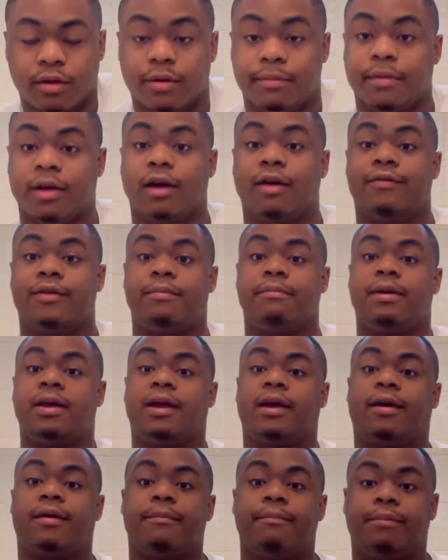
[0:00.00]
of it
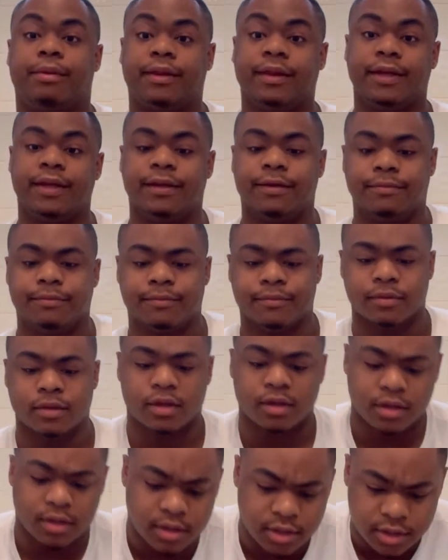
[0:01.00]
being complete.
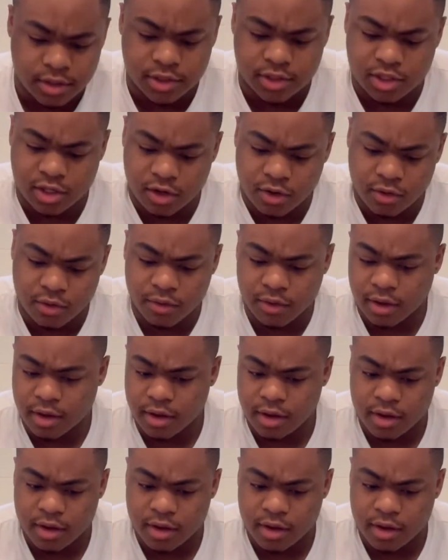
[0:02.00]
So